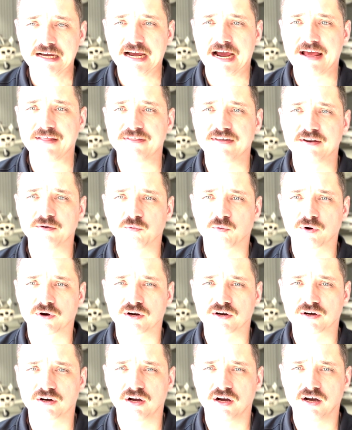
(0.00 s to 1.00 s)
and then
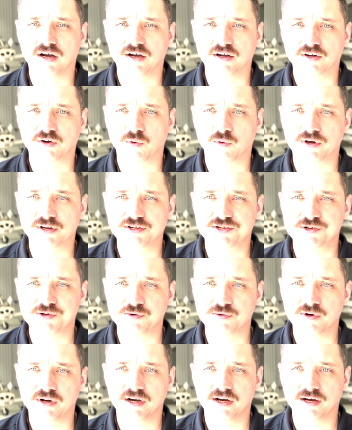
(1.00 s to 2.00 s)
we're going
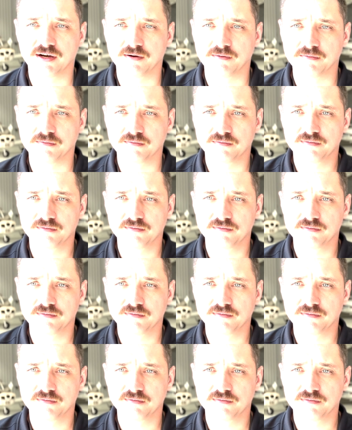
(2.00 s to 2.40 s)
to